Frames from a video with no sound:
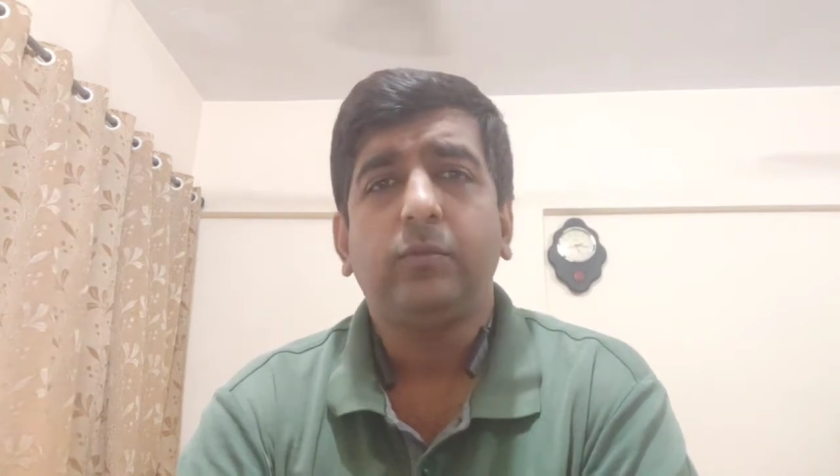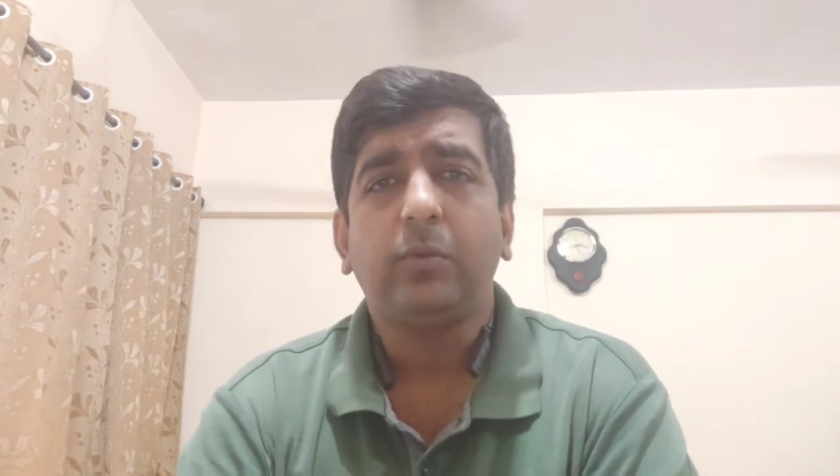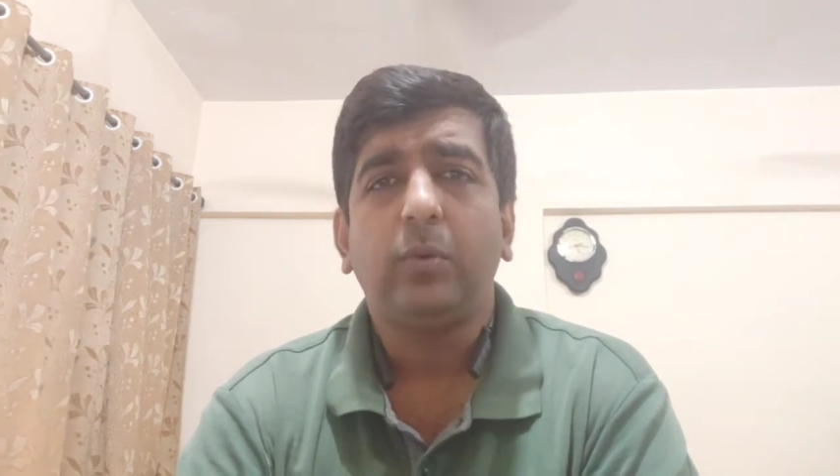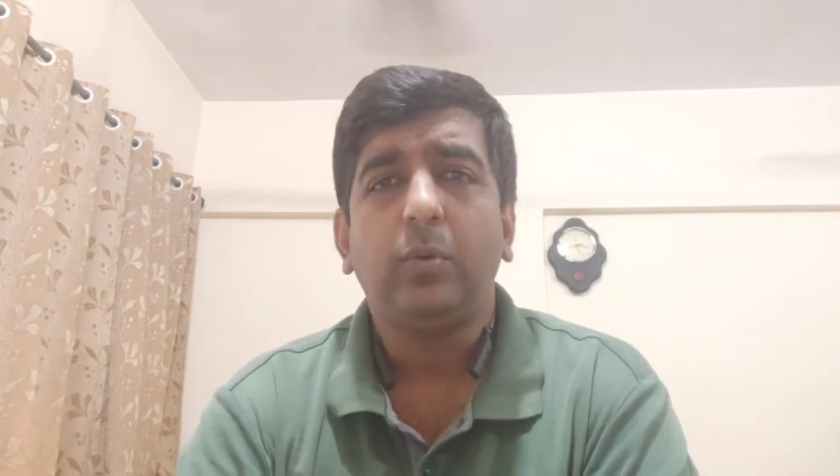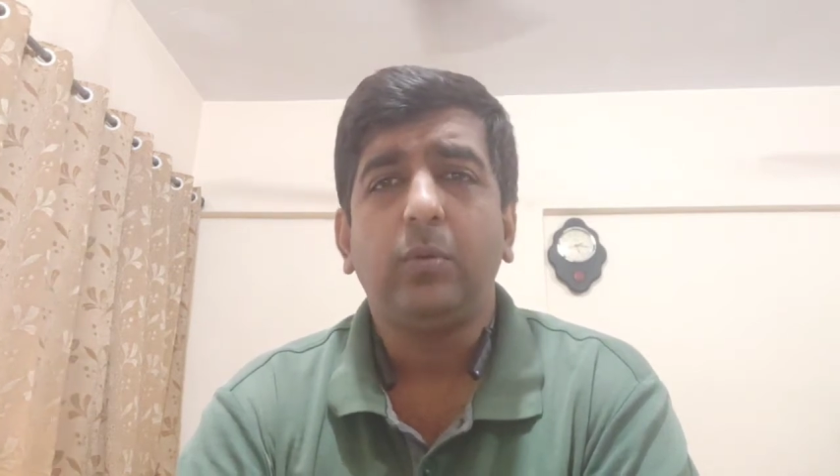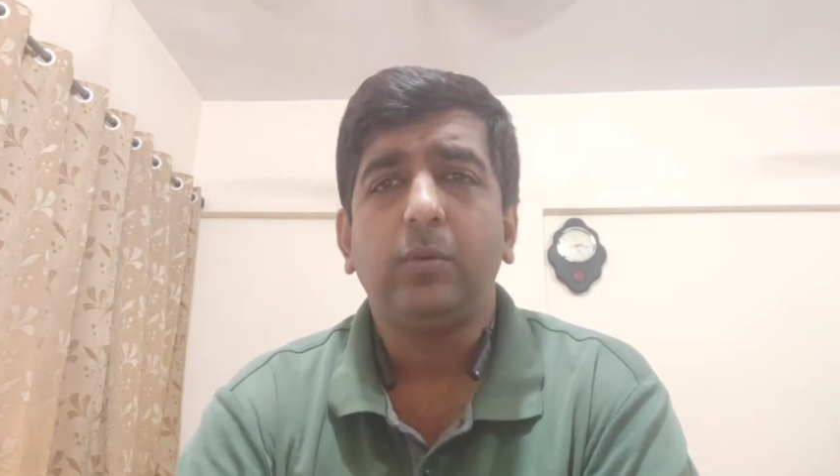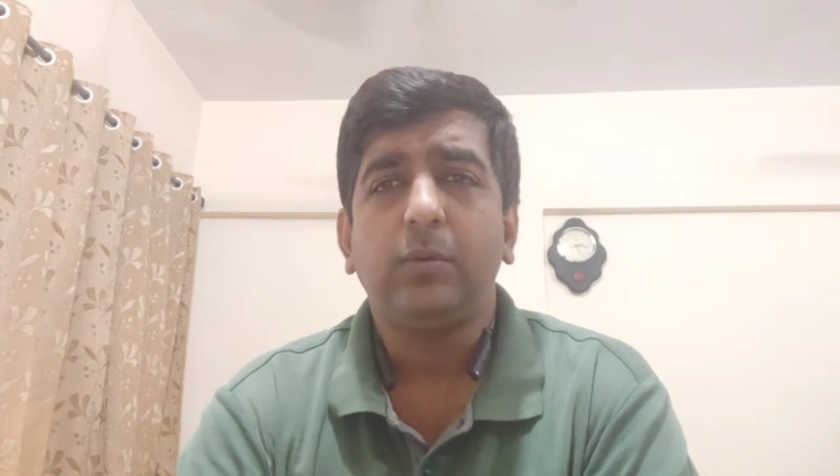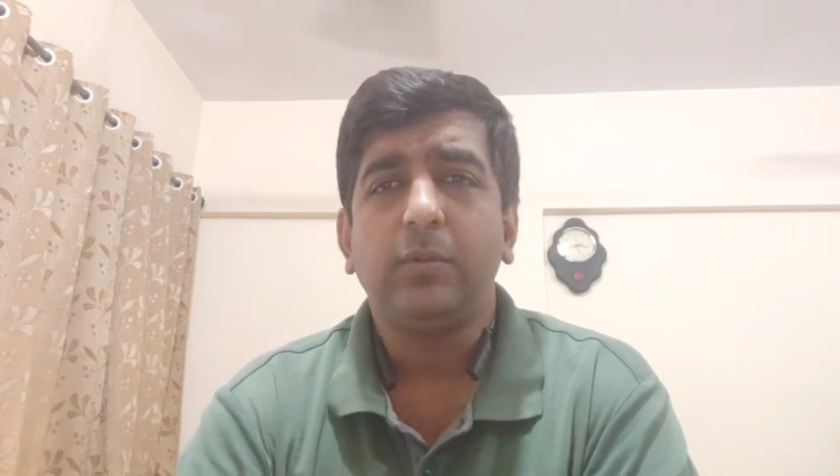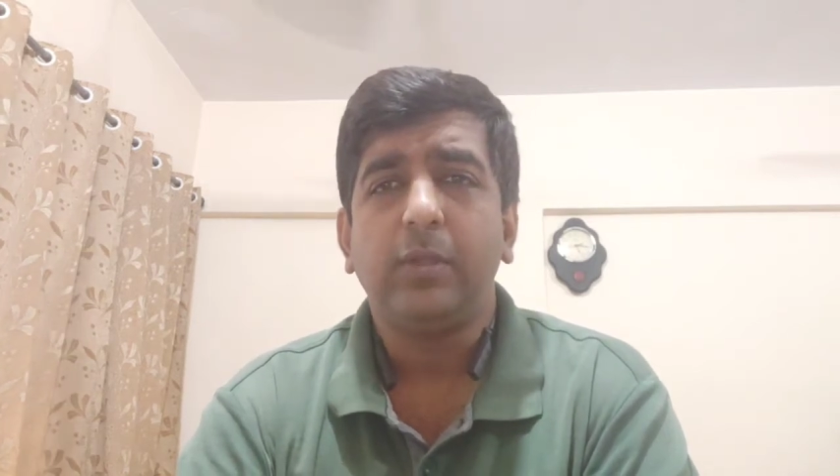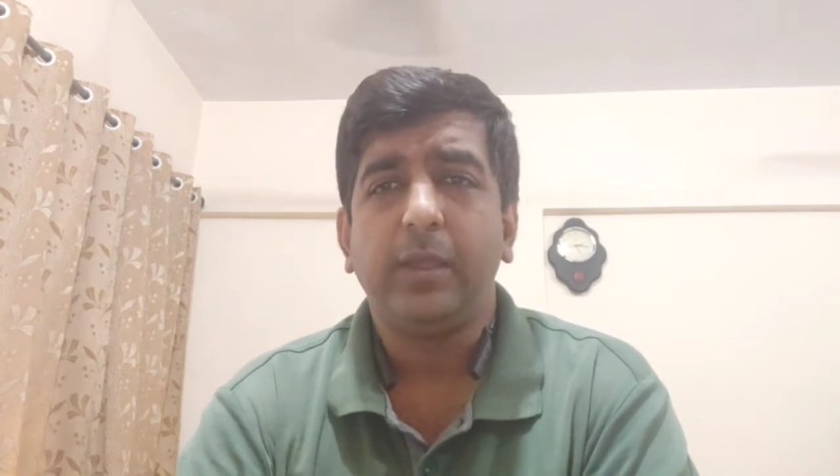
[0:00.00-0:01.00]

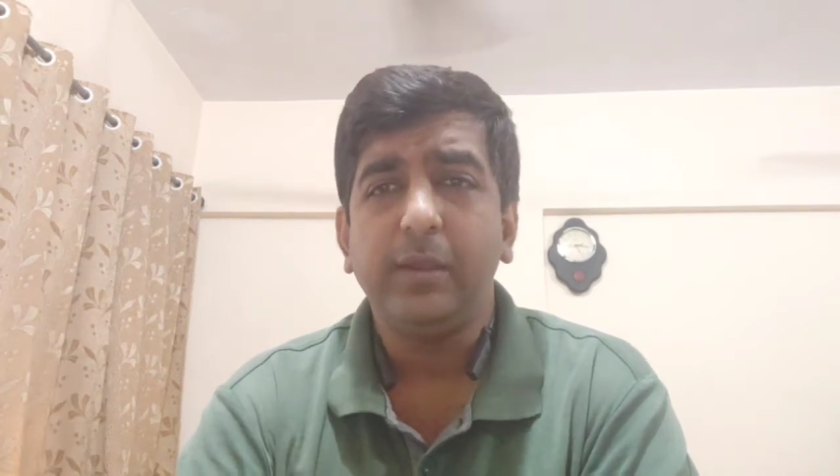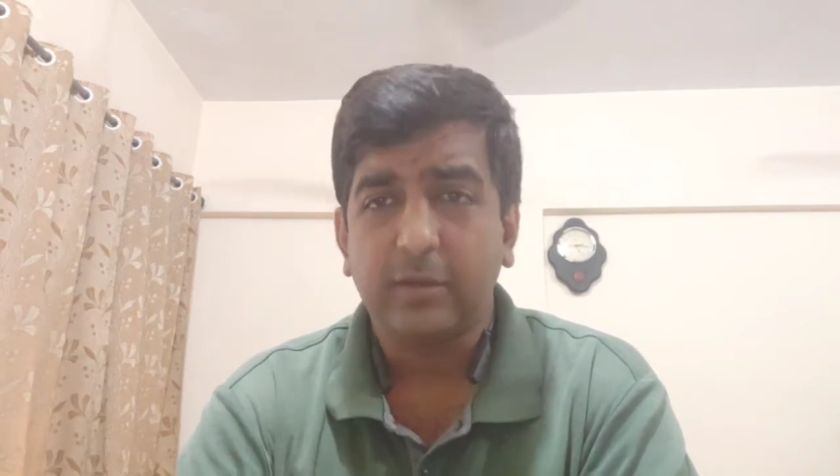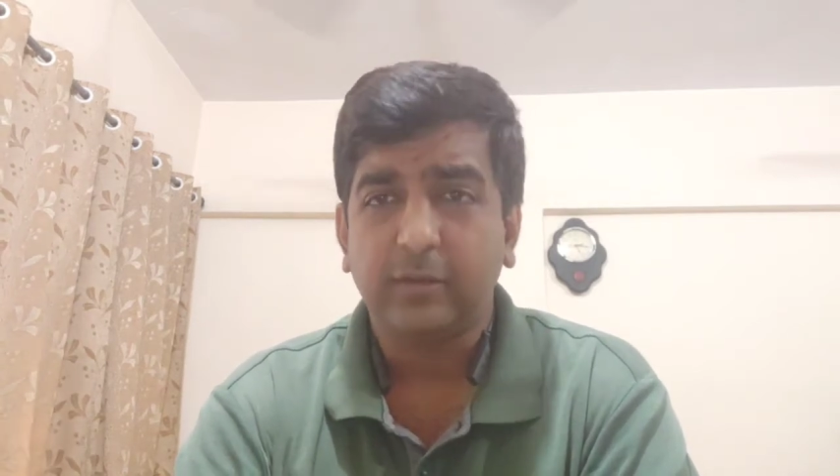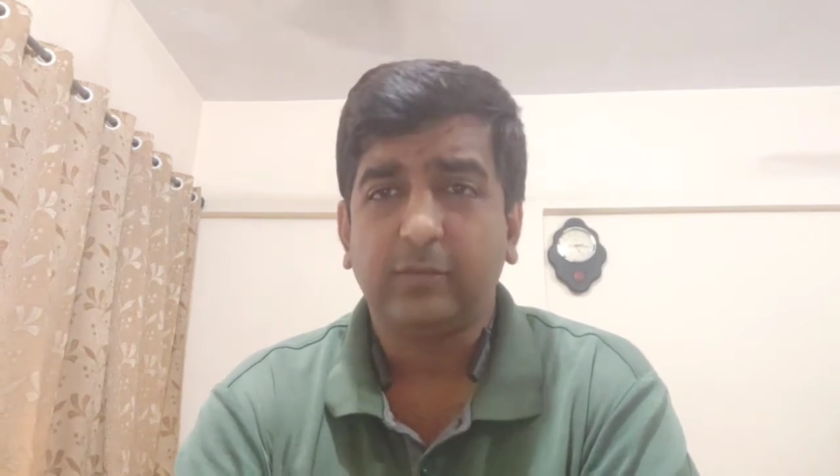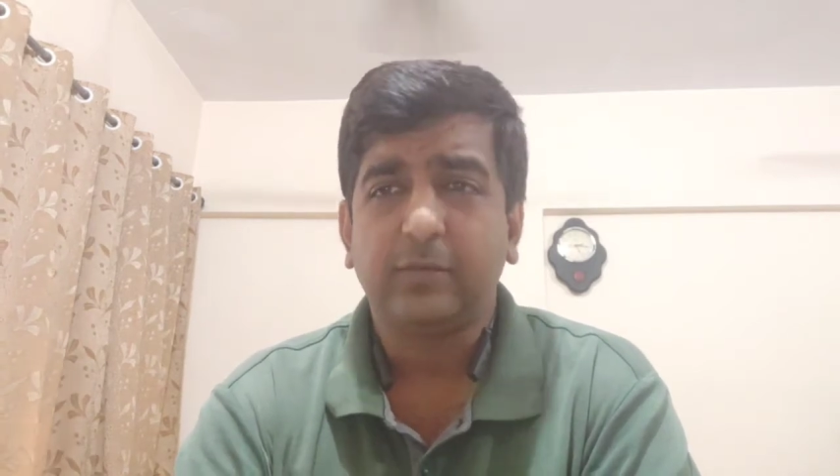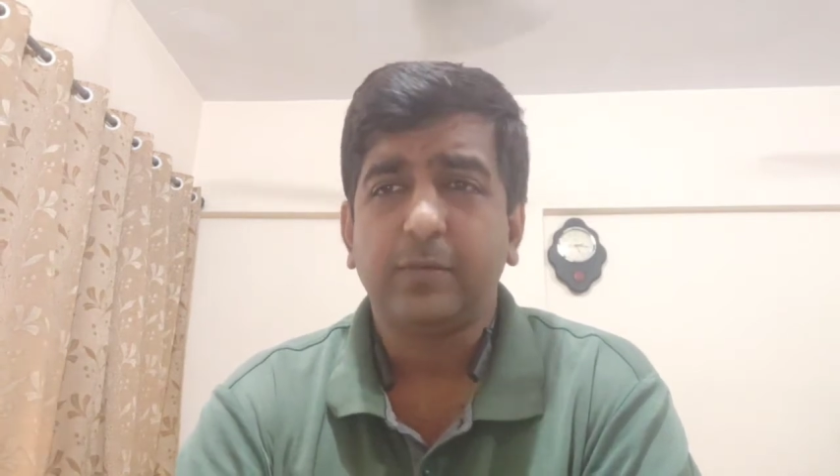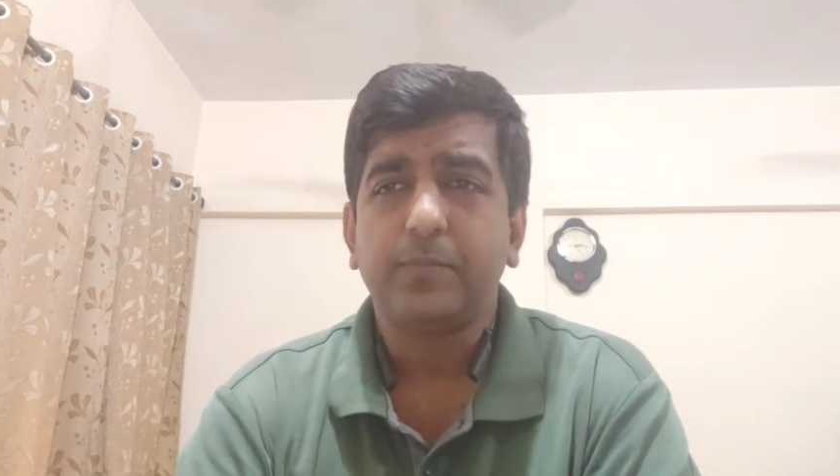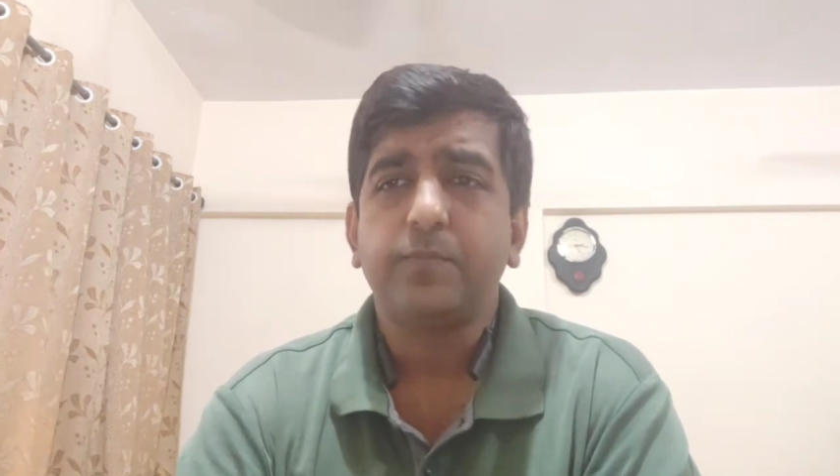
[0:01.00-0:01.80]
so the interest